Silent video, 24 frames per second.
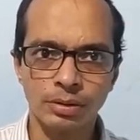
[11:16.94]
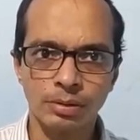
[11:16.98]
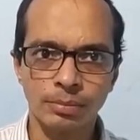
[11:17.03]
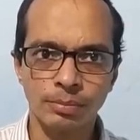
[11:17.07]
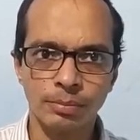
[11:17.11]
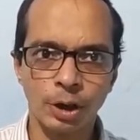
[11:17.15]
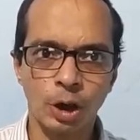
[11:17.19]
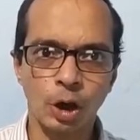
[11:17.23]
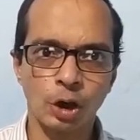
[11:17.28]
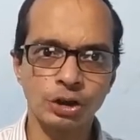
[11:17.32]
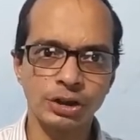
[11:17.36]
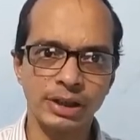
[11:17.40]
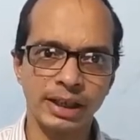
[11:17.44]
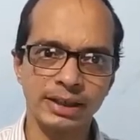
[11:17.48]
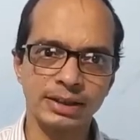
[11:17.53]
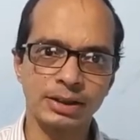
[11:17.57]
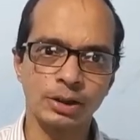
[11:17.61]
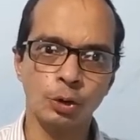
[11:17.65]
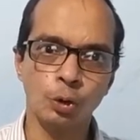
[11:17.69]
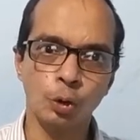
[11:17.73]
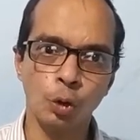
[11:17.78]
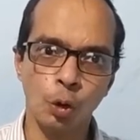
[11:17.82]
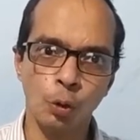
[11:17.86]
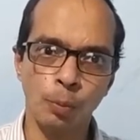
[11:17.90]
Because there is
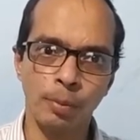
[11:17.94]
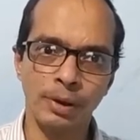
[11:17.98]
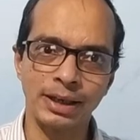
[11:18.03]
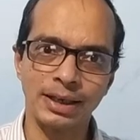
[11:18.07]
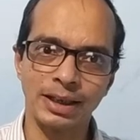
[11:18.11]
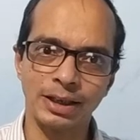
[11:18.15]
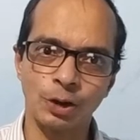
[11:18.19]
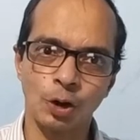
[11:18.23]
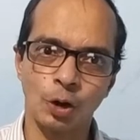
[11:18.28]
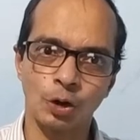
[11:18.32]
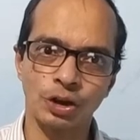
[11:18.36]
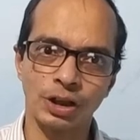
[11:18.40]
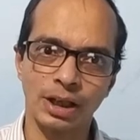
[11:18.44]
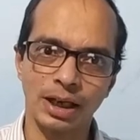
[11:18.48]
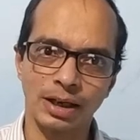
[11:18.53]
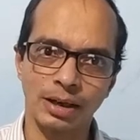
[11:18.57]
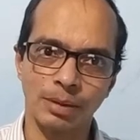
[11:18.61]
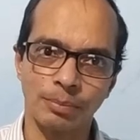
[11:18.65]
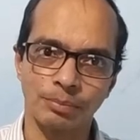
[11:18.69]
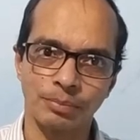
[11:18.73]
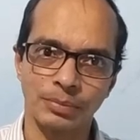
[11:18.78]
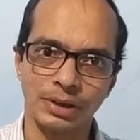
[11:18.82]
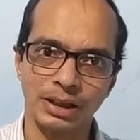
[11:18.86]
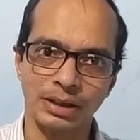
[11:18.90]
no burden on the
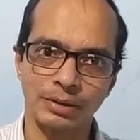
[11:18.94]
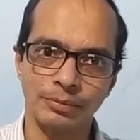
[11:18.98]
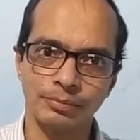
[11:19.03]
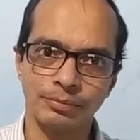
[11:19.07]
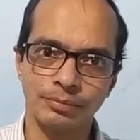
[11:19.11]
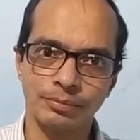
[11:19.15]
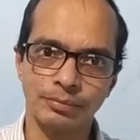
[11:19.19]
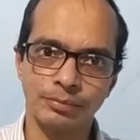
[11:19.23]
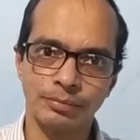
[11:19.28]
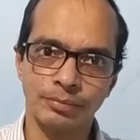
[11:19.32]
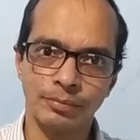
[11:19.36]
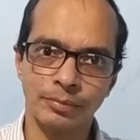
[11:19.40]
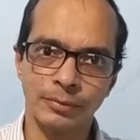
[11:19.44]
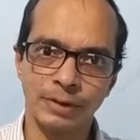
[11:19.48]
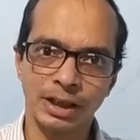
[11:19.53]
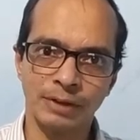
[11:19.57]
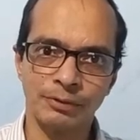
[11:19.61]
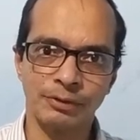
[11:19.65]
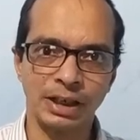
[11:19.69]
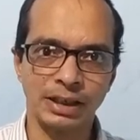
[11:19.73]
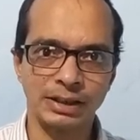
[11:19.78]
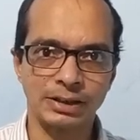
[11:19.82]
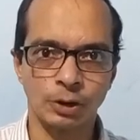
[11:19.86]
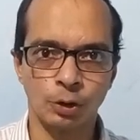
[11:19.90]
company.
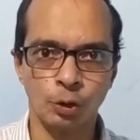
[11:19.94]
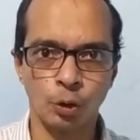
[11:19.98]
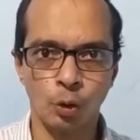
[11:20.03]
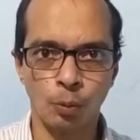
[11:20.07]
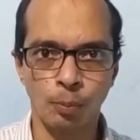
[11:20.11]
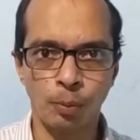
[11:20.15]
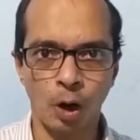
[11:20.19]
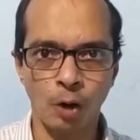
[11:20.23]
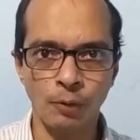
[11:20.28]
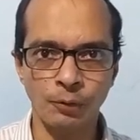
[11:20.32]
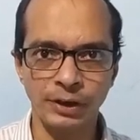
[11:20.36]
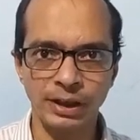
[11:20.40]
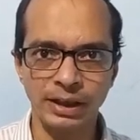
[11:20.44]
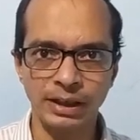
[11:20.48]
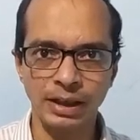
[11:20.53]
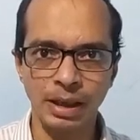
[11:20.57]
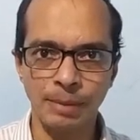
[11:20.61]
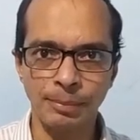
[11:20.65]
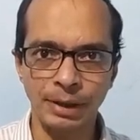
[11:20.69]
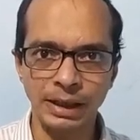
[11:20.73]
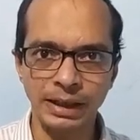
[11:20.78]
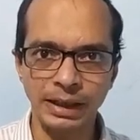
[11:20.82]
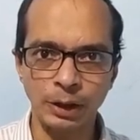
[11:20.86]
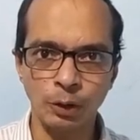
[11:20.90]
If there is no profit in
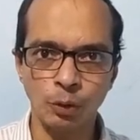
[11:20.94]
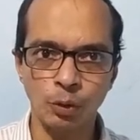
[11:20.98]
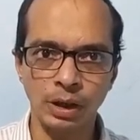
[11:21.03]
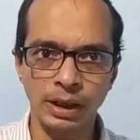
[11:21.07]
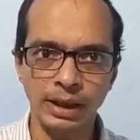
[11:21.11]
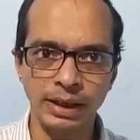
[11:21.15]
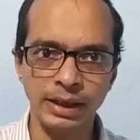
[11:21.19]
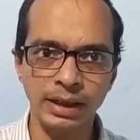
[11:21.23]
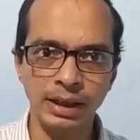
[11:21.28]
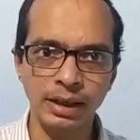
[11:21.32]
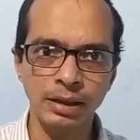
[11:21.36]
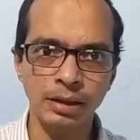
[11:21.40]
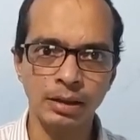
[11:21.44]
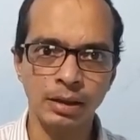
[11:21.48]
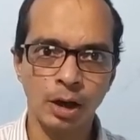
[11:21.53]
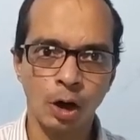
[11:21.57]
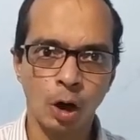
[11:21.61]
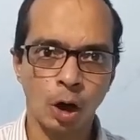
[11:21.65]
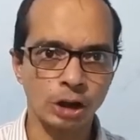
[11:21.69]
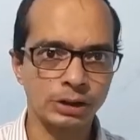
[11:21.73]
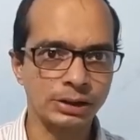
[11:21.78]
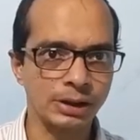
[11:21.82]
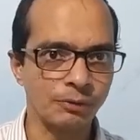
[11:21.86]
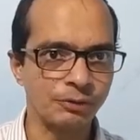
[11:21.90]
a particular year
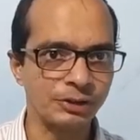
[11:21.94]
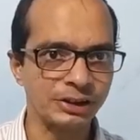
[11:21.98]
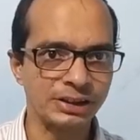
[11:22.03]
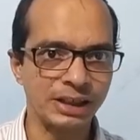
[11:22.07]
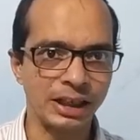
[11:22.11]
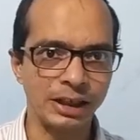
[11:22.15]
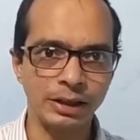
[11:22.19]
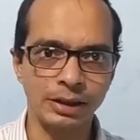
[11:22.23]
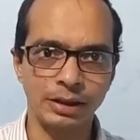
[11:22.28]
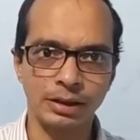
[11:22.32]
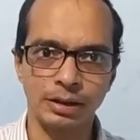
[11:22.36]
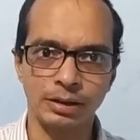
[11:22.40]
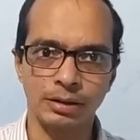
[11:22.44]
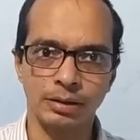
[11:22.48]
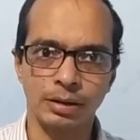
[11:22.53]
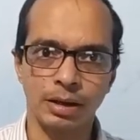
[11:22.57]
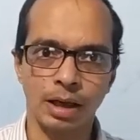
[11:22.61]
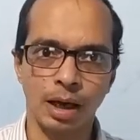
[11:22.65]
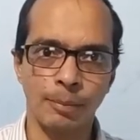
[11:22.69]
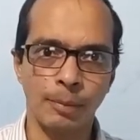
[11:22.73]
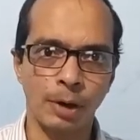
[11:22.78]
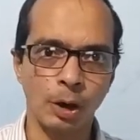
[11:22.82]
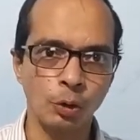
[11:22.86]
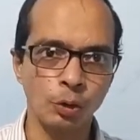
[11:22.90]
or sufficient
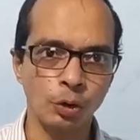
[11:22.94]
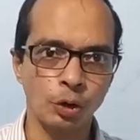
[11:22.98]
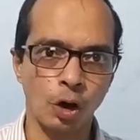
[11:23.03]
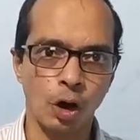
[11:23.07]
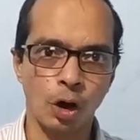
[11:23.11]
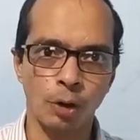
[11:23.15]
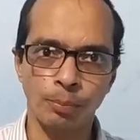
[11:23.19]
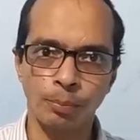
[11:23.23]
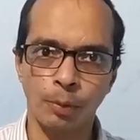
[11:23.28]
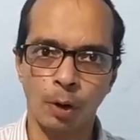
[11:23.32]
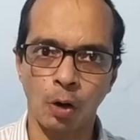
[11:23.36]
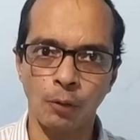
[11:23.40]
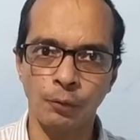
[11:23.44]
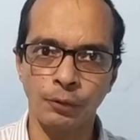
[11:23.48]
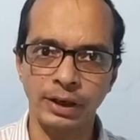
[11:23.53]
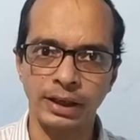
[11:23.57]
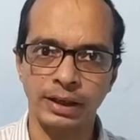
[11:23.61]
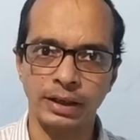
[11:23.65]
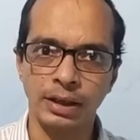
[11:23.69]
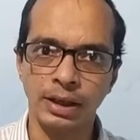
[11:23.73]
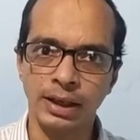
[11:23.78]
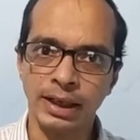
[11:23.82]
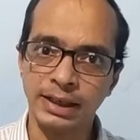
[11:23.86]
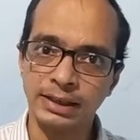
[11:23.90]
amount of
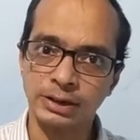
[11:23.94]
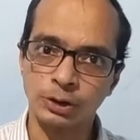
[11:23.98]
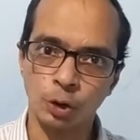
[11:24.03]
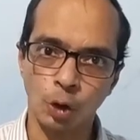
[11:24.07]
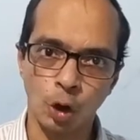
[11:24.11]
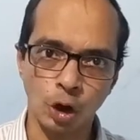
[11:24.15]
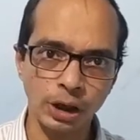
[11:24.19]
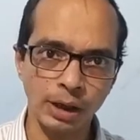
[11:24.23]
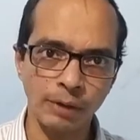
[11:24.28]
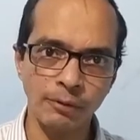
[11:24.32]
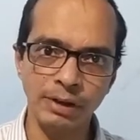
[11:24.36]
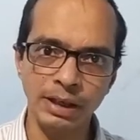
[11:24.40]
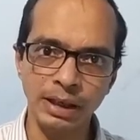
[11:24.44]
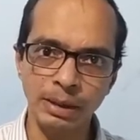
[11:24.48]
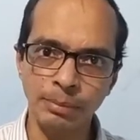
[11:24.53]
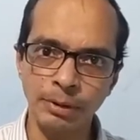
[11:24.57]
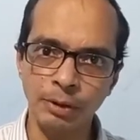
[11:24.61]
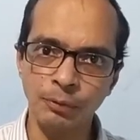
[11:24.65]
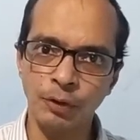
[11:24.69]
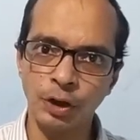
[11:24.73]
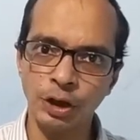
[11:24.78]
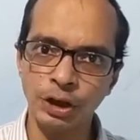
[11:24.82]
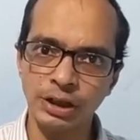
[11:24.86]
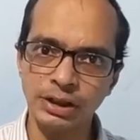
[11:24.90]
profit is not
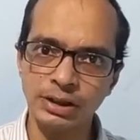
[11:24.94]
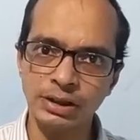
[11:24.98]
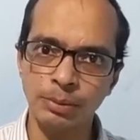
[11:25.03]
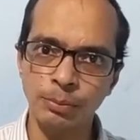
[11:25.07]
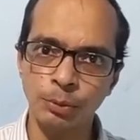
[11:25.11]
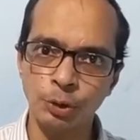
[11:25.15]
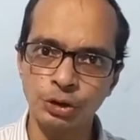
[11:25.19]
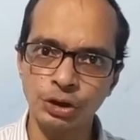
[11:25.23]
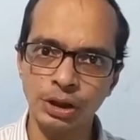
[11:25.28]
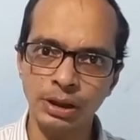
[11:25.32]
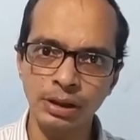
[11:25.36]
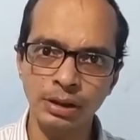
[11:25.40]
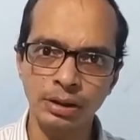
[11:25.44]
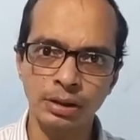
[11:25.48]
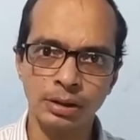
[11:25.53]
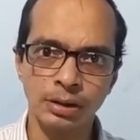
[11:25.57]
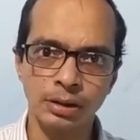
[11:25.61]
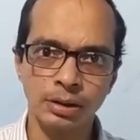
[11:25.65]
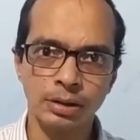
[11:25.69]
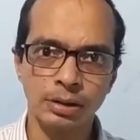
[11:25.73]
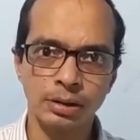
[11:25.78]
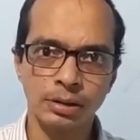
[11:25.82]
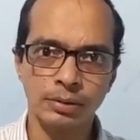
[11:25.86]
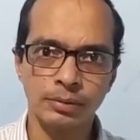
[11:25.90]
available for distribution,
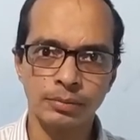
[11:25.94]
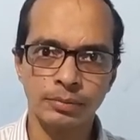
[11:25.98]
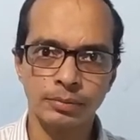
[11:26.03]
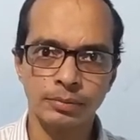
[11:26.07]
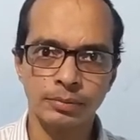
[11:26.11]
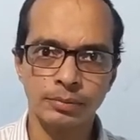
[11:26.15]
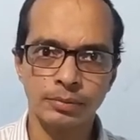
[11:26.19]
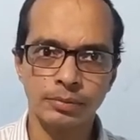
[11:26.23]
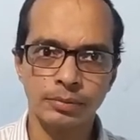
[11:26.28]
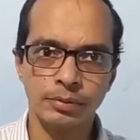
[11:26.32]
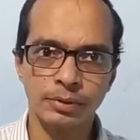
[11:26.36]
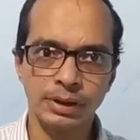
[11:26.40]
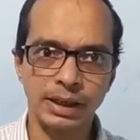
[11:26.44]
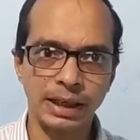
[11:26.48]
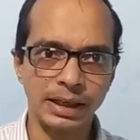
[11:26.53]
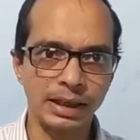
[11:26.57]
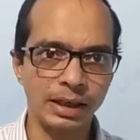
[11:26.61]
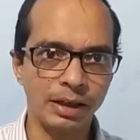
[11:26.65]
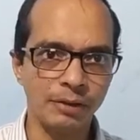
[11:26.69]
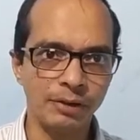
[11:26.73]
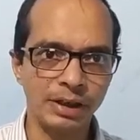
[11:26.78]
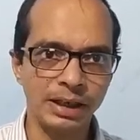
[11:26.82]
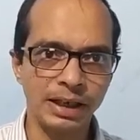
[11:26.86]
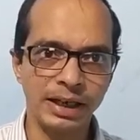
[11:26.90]
then
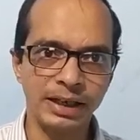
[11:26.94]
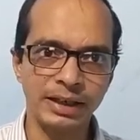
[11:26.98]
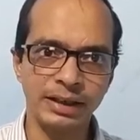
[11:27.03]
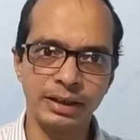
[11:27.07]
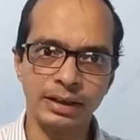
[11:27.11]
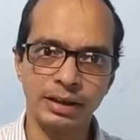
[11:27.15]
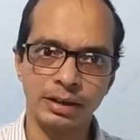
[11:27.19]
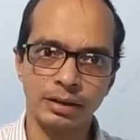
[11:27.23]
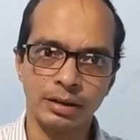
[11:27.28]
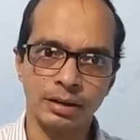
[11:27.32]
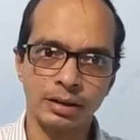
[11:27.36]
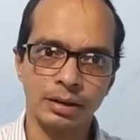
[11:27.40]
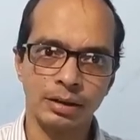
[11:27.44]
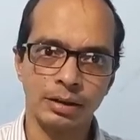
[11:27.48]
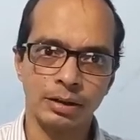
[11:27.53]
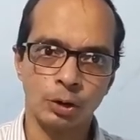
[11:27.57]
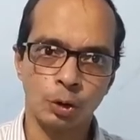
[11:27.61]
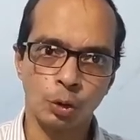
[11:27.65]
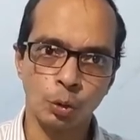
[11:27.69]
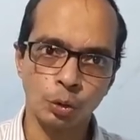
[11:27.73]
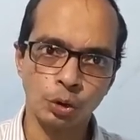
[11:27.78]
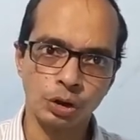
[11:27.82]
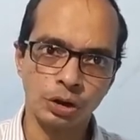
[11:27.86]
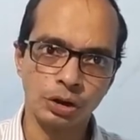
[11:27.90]
dividend
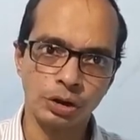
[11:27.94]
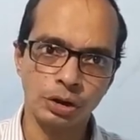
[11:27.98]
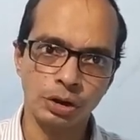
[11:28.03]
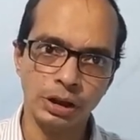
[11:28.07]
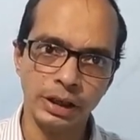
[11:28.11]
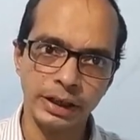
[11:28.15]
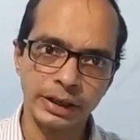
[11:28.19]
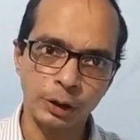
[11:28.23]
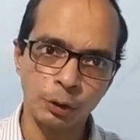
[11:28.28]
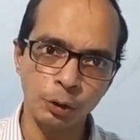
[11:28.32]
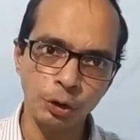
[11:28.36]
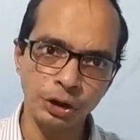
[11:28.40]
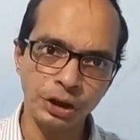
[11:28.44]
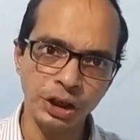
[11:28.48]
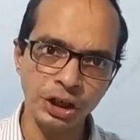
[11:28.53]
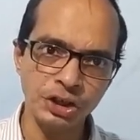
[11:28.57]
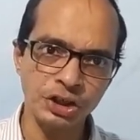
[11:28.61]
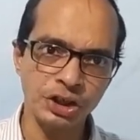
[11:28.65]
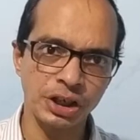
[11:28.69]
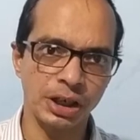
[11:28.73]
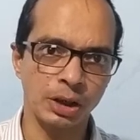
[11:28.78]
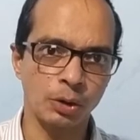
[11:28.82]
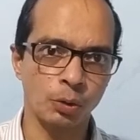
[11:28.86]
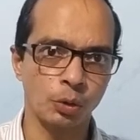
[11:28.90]
to equity
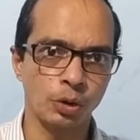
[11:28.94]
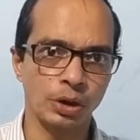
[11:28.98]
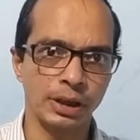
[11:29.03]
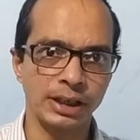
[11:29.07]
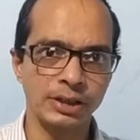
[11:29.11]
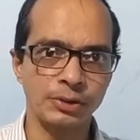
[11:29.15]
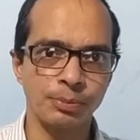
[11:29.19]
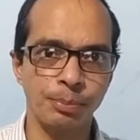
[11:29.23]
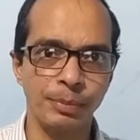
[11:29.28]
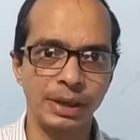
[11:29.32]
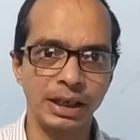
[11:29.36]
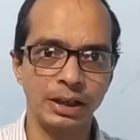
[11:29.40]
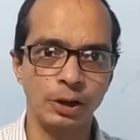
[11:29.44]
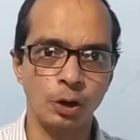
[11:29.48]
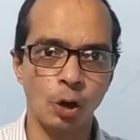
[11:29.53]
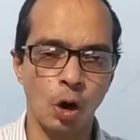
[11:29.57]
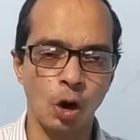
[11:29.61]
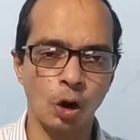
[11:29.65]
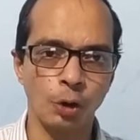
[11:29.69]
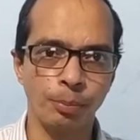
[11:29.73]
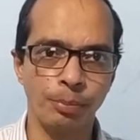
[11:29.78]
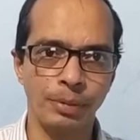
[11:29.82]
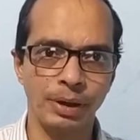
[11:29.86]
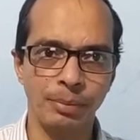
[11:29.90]
shareholders may
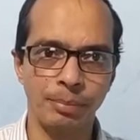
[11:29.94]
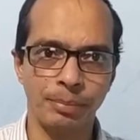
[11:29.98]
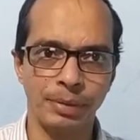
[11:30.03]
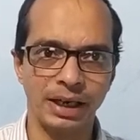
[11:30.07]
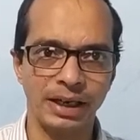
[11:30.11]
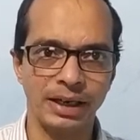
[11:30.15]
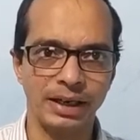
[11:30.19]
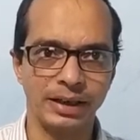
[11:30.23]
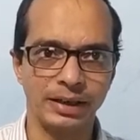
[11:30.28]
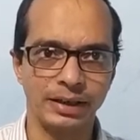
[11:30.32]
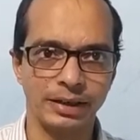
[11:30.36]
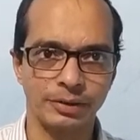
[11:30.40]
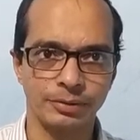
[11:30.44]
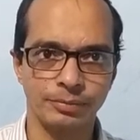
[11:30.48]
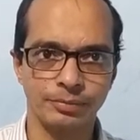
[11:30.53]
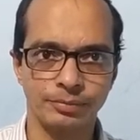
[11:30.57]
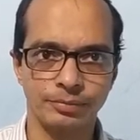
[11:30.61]
not be paid.